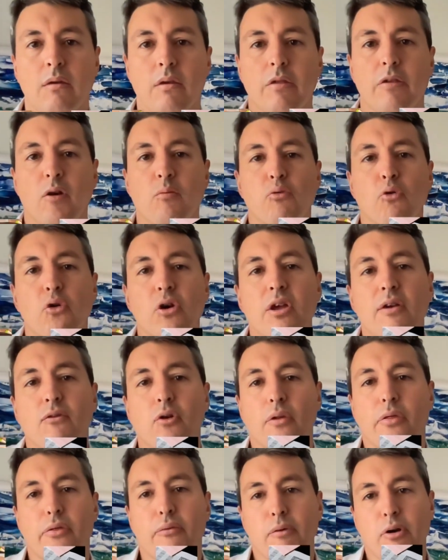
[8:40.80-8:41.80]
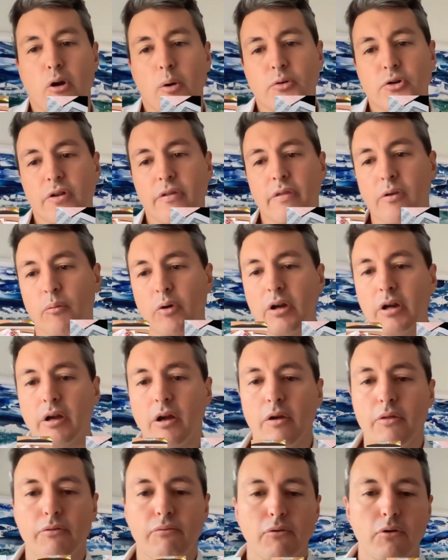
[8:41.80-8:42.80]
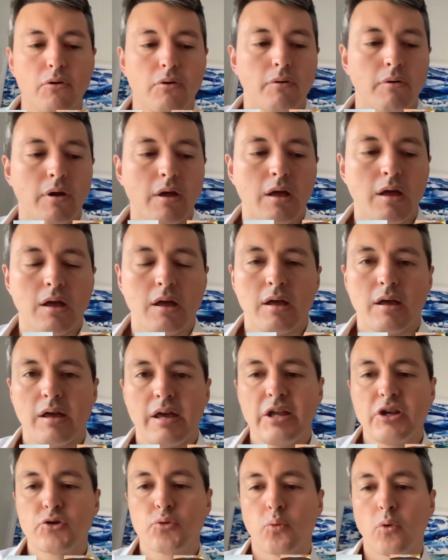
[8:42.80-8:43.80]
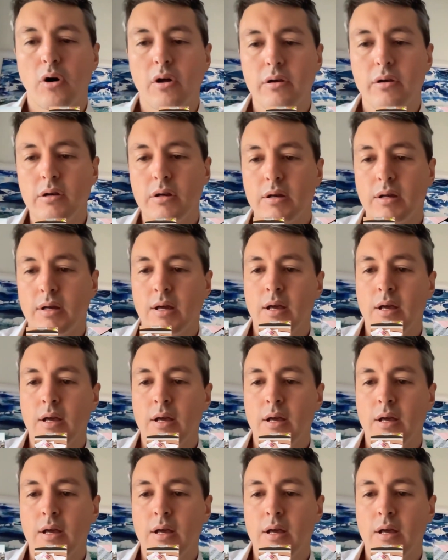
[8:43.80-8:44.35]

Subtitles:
So broadly, you've got three options, and we're going to go through each one.